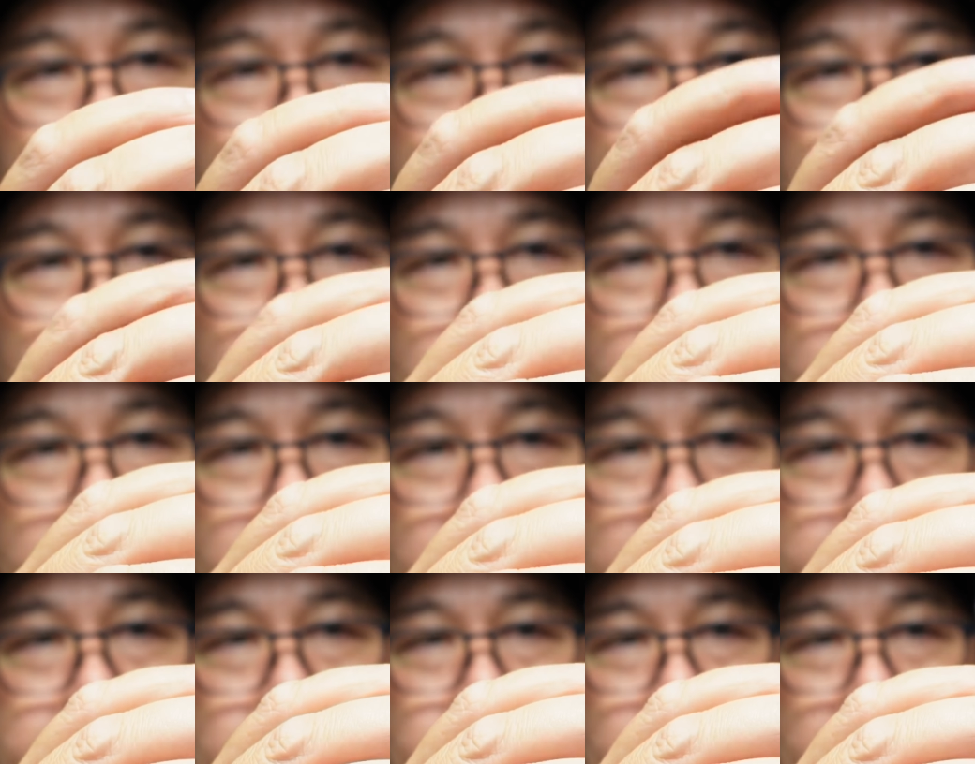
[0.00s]
the
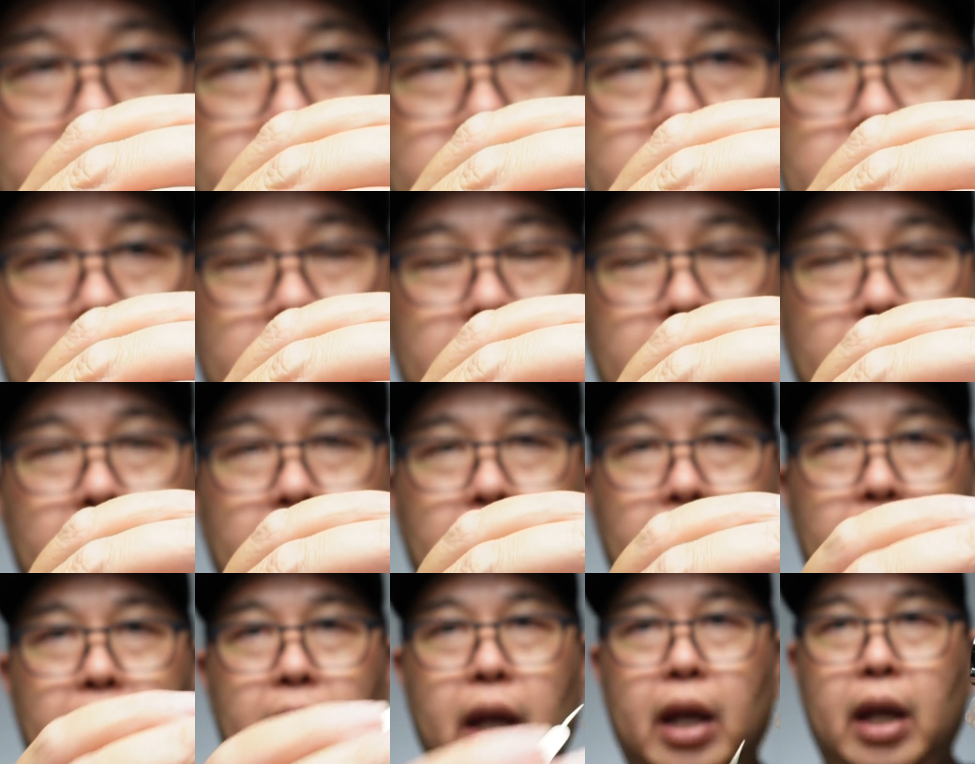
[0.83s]
dip switch,
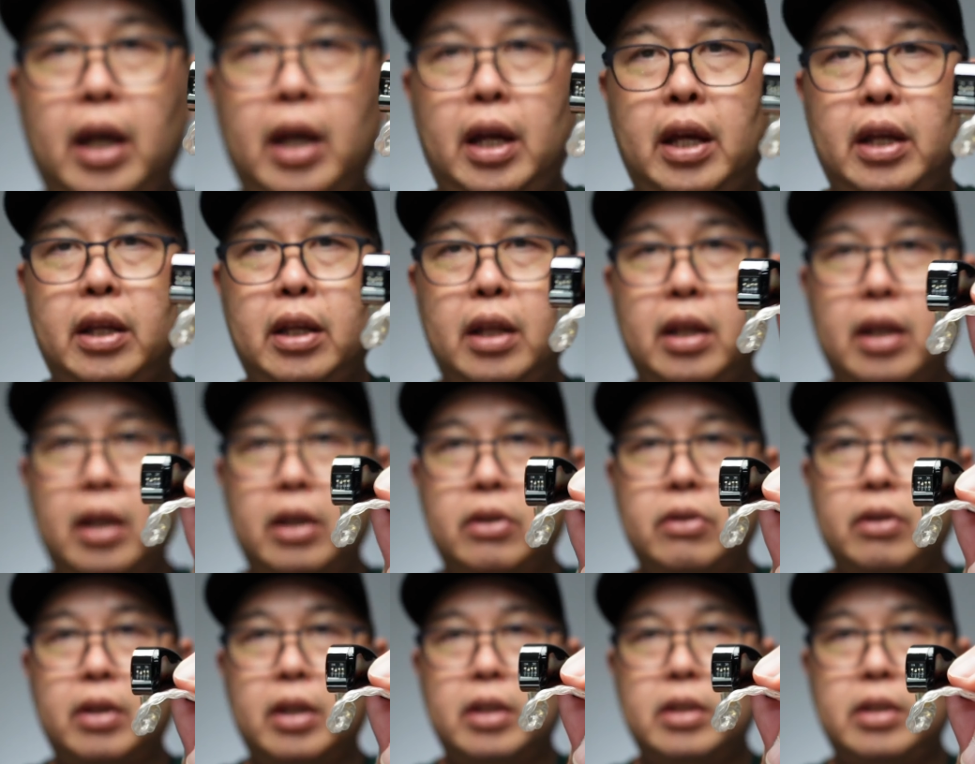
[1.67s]
and
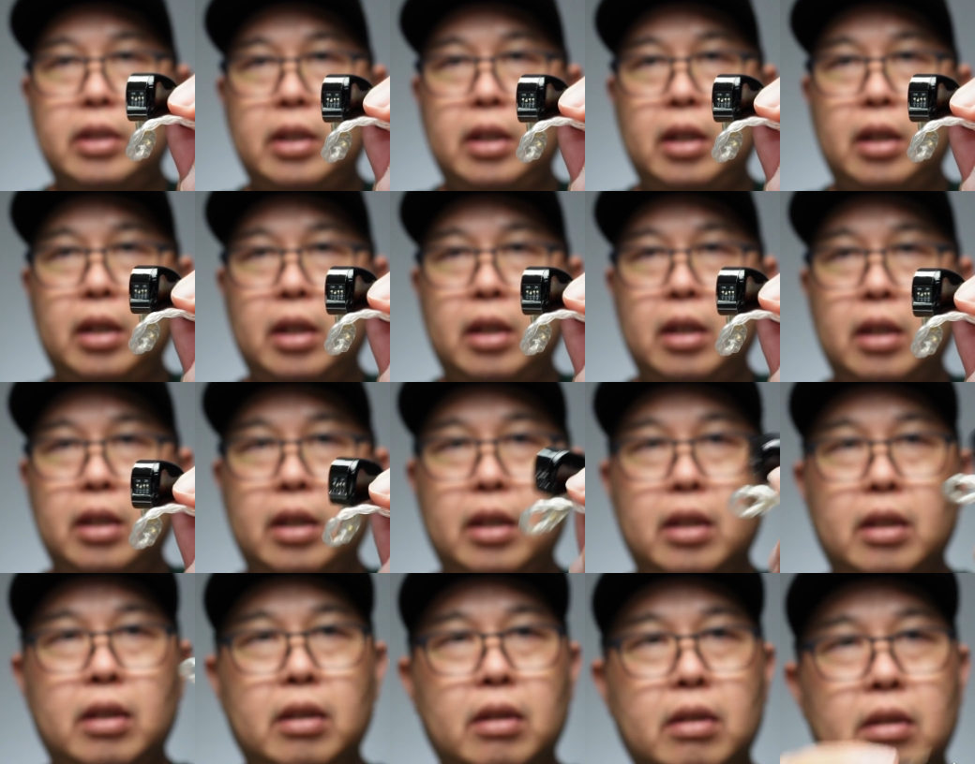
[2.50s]
as you can see, it
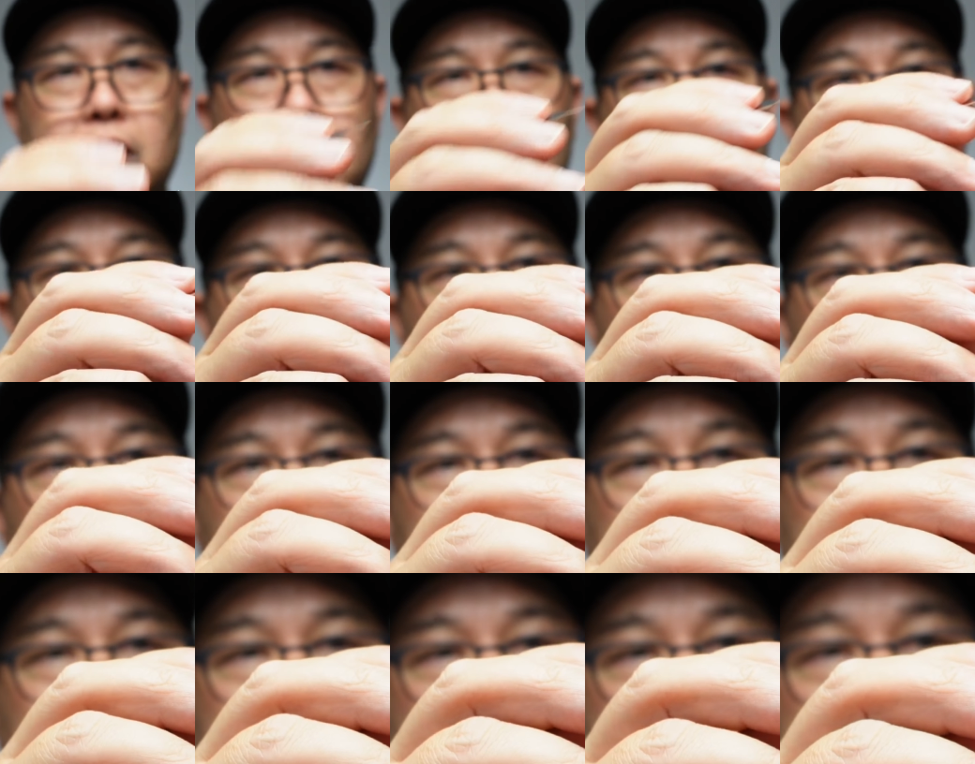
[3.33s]

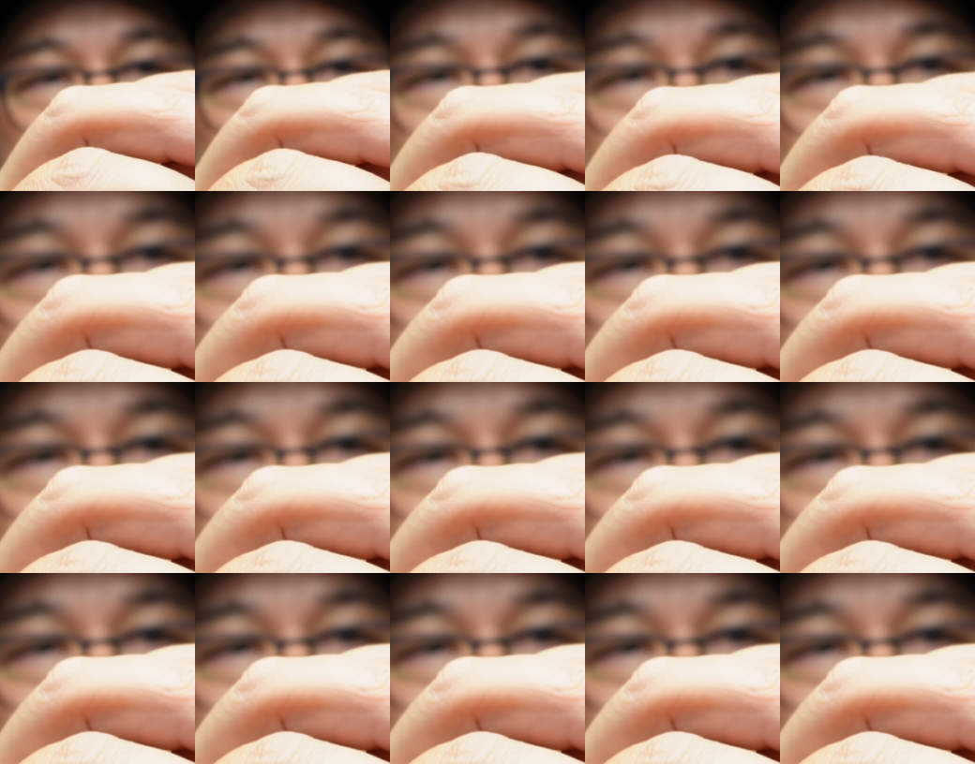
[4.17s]
changes